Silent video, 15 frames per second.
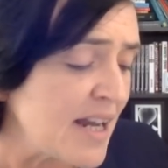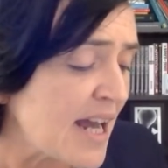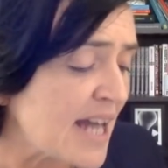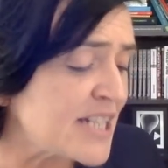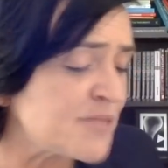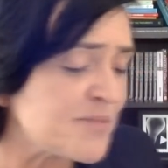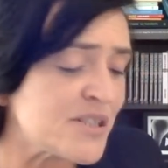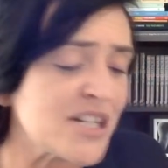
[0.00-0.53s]

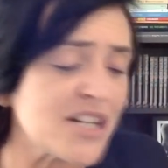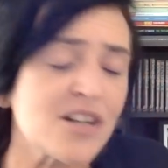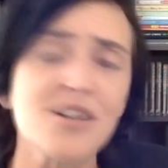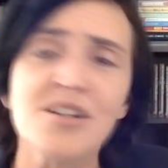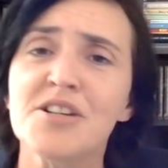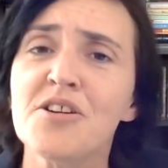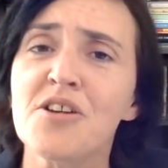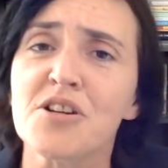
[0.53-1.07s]
And it's
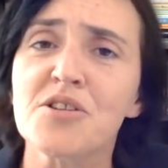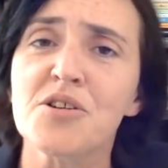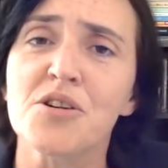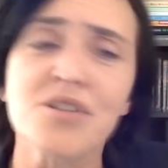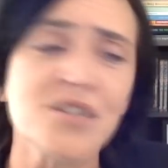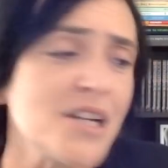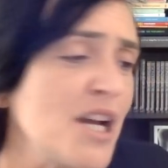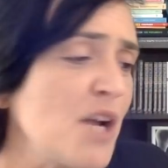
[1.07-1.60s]
particularly not
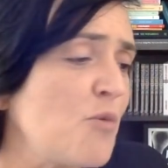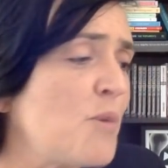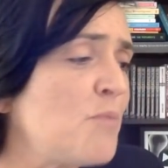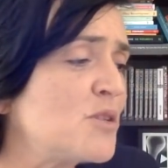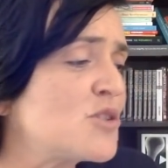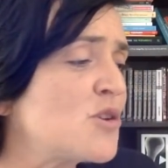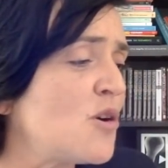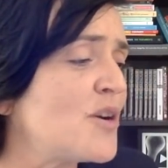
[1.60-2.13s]
good when
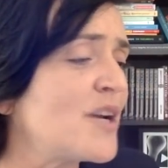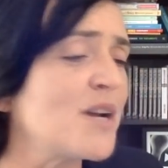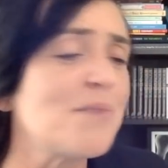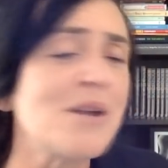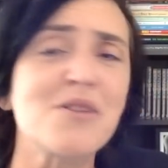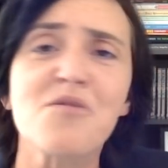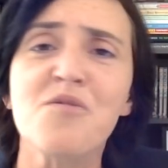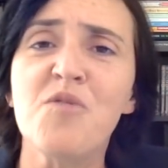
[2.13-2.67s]
we're talking
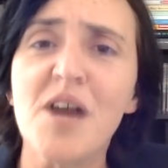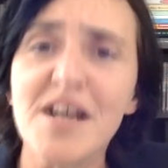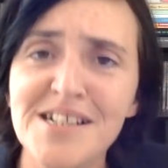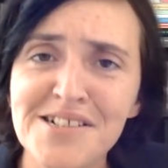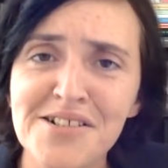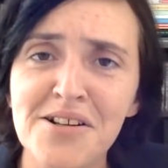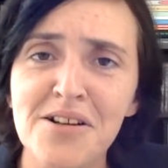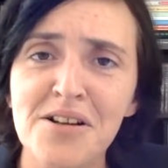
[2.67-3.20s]
about
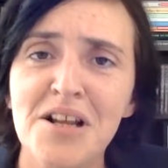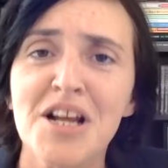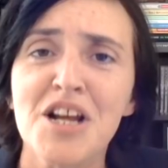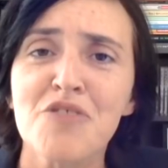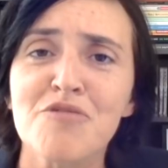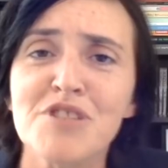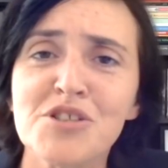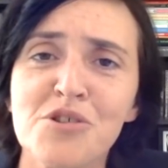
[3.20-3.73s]
vital
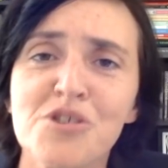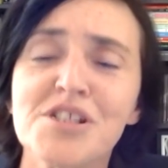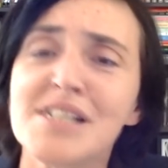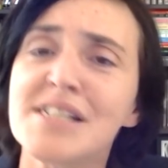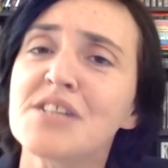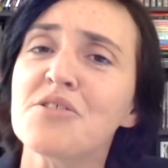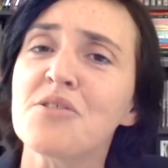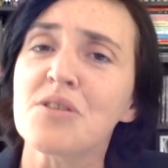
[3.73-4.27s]
resources.
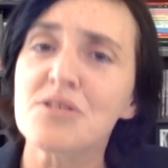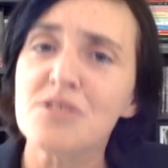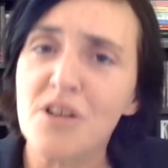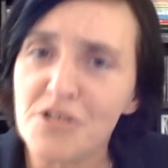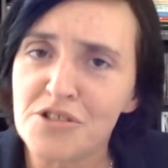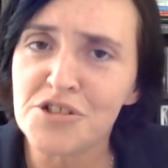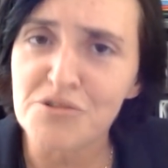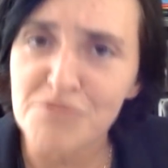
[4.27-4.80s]
These are not
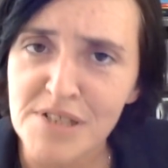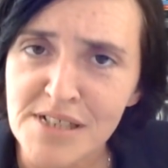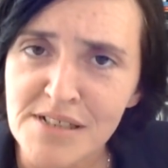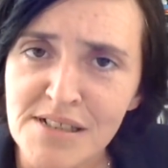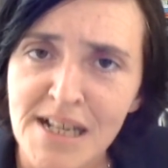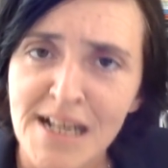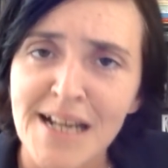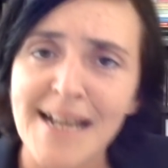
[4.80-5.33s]

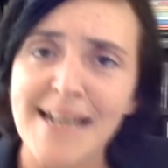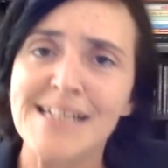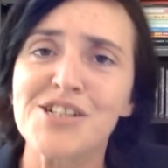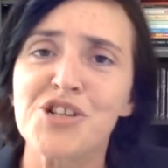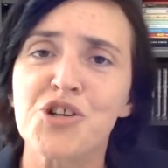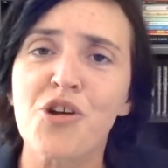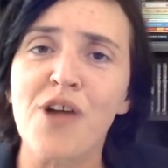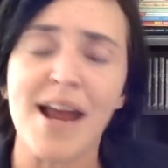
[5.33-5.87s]
luxuries.
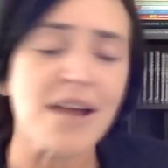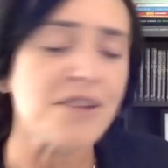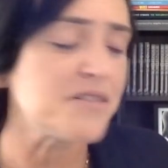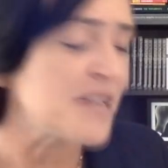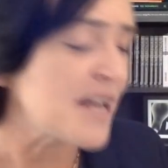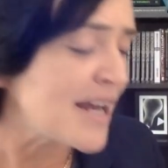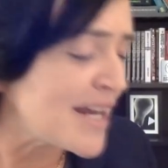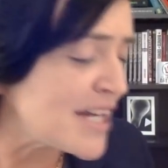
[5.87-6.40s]
Heating your
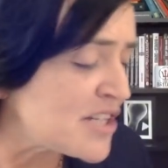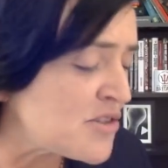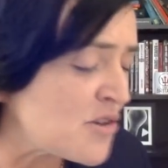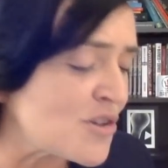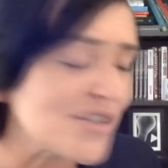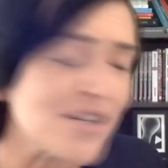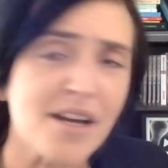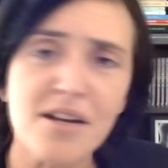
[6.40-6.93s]
house is
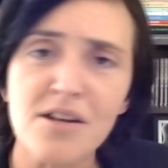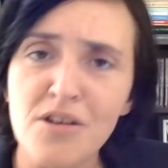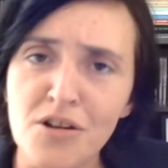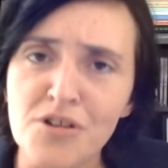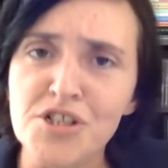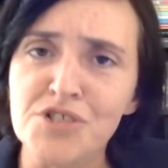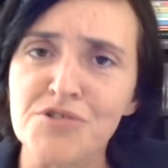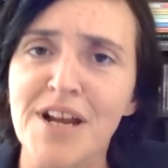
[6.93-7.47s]
not a
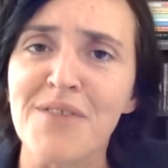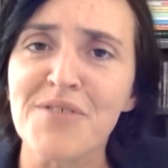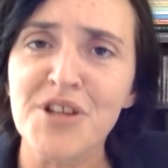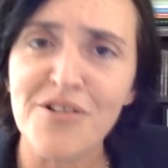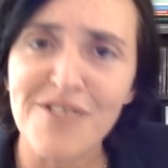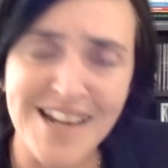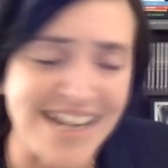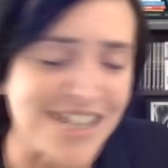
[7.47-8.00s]
luxury. Having
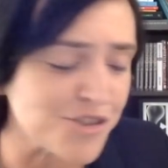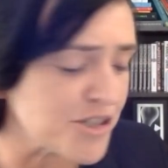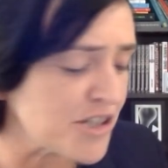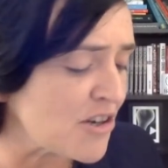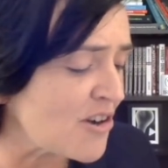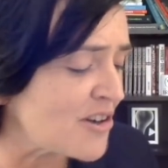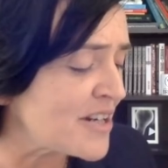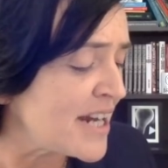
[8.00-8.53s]
your
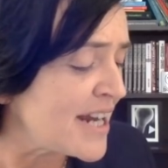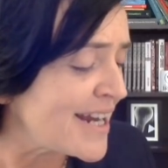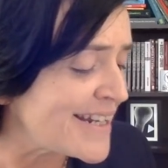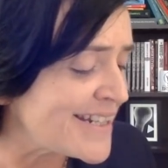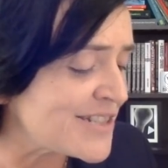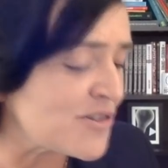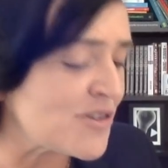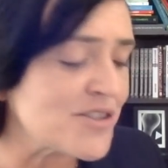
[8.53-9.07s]
electric on
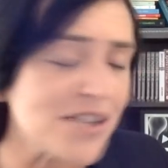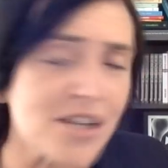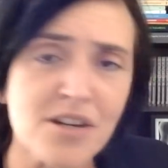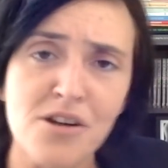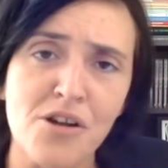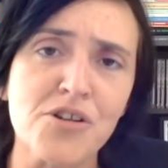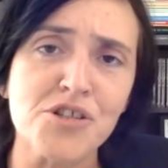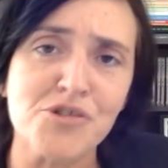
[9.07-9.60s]
is not a
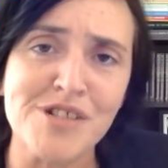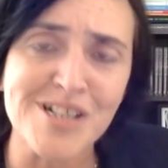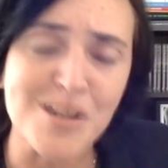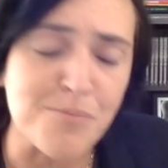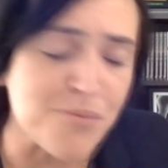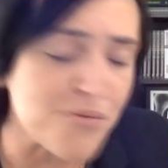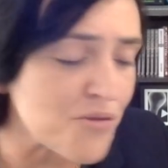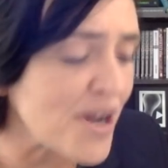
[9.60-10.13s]
luxury. It's
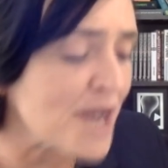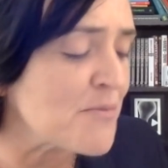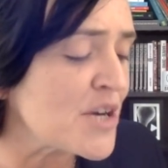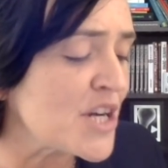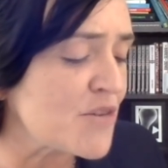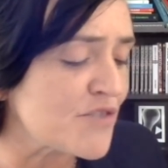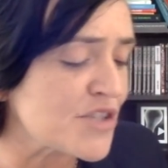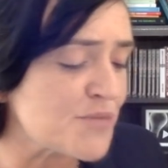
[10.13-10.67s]
a
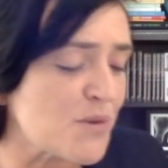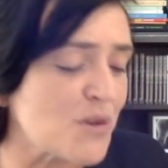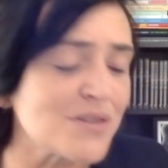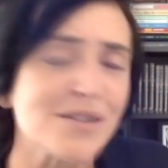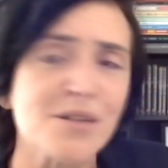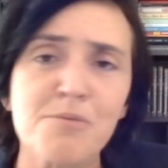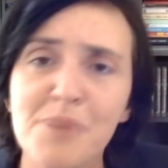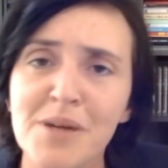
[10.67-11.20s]
primary
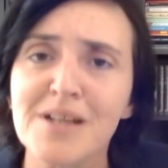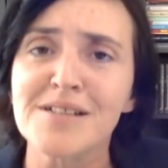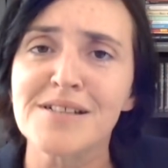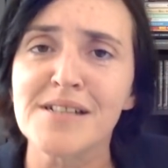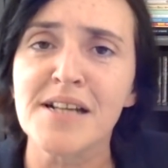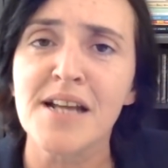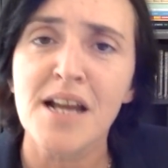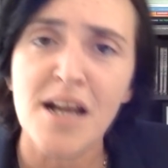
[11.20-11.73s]

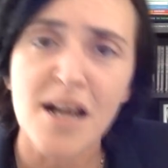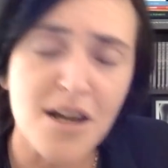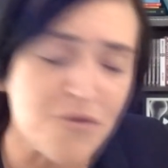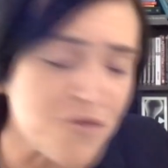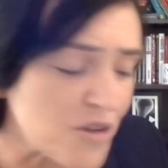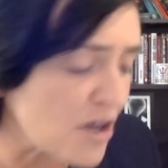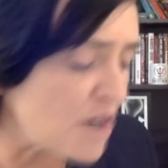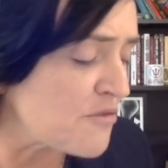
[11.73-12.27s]
responsibility
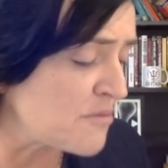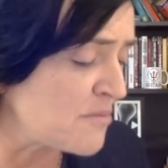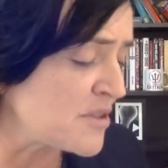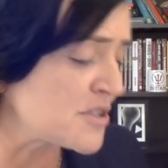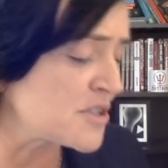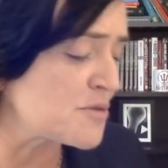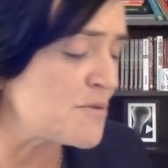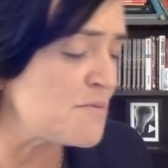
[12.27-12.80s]
of
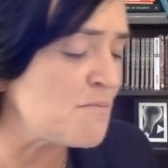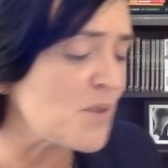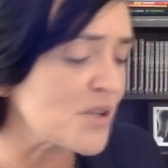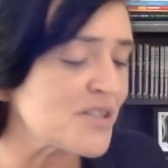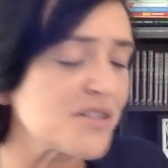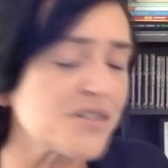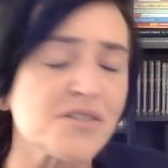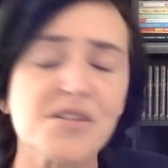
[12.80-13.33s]
government. We
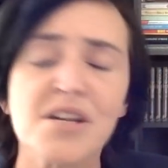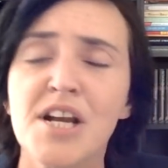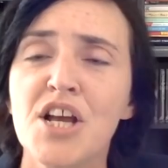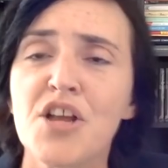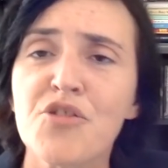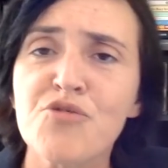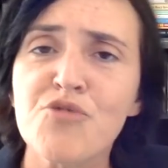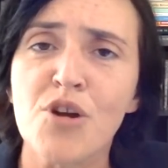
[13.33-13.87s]
mustn't
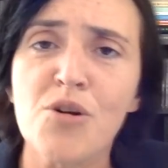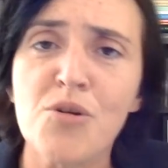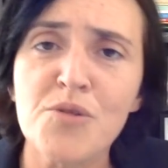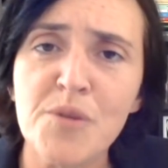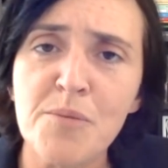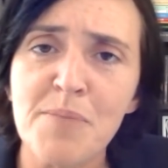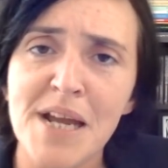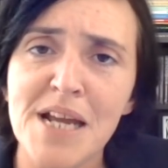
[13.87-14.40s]
throw
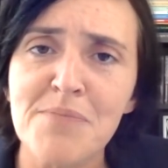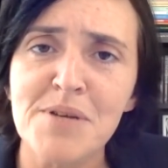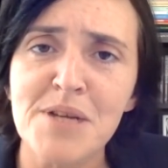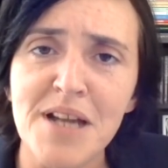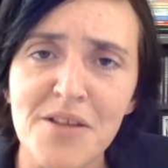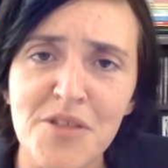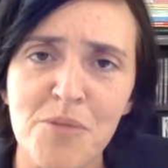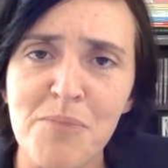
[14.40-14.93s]
the
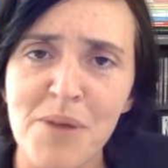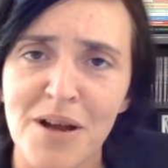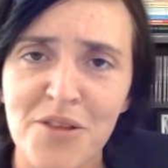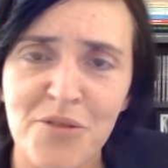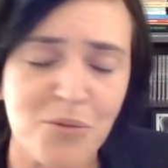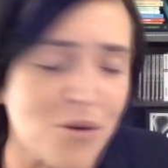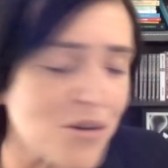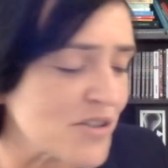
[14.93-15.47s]
baby and the
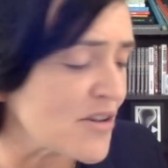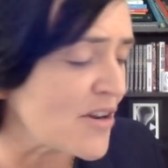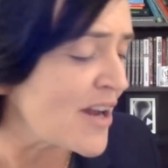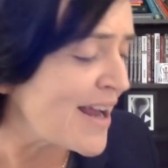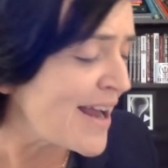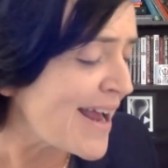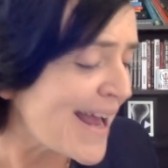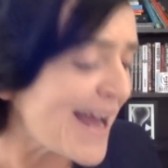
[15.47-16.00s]
bathwater
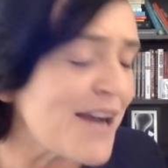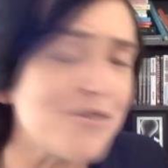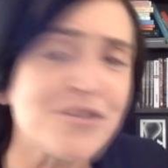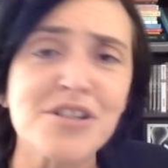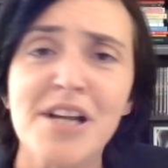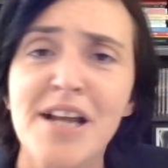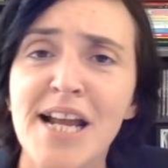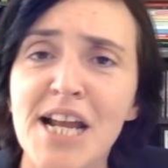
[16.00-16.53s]

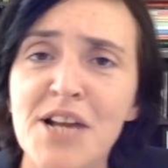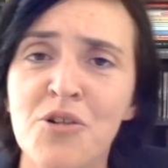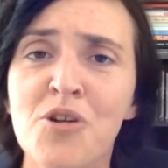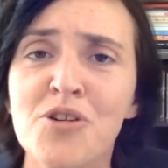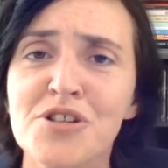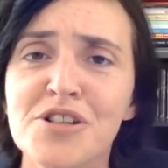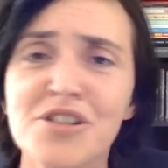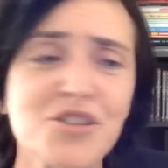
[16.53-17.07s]
out in
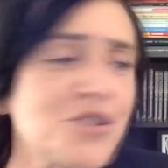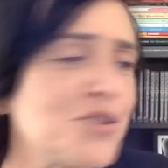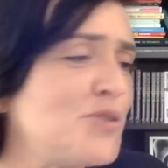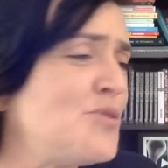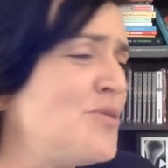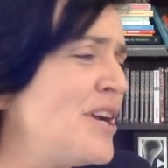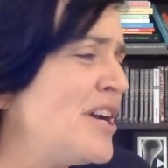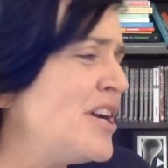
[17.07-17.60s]
order
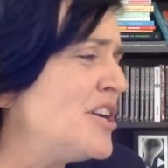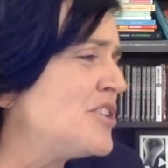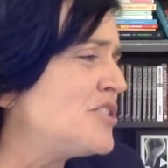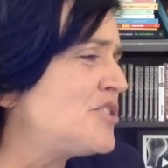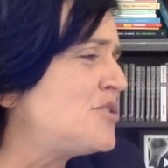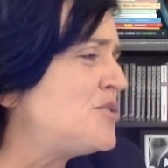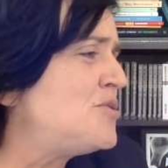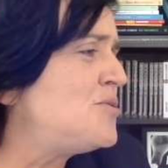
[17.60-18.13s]
to
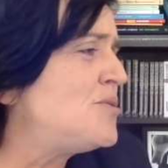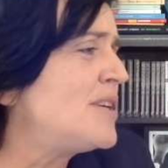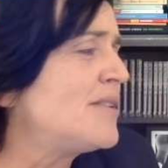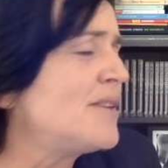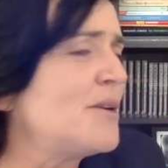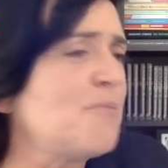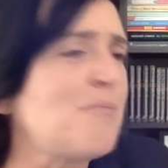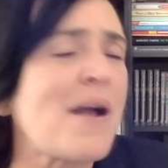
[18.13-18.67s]

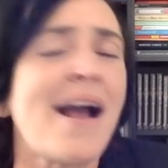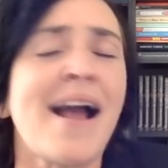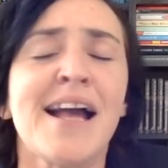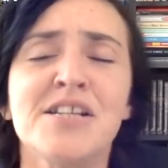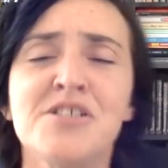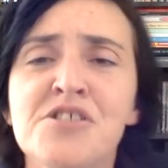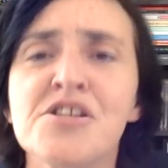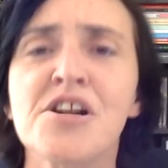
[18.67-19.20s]

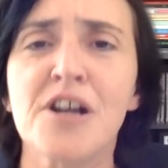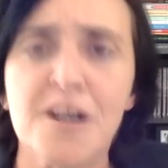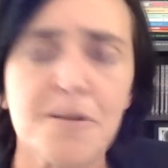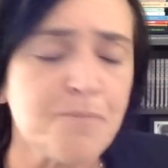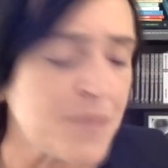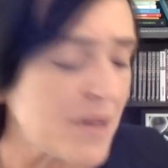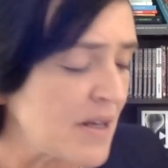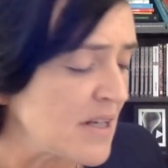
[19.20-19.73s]
pander
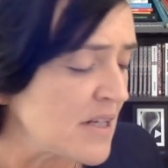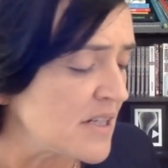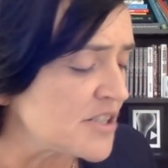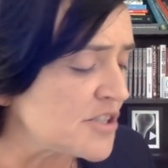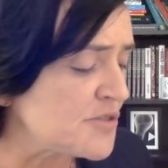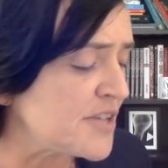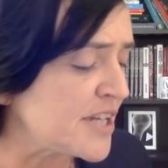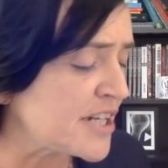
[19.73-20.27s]

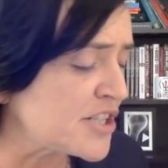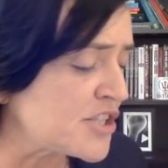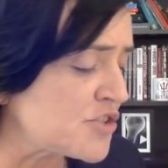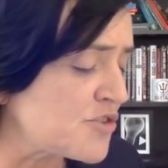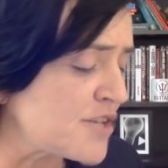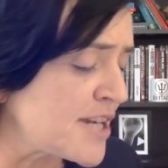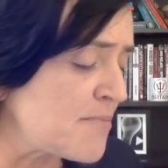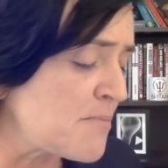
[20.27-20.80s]
to the
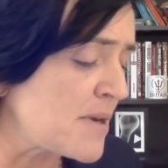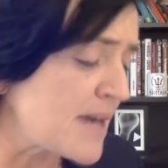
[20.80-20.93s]
extreme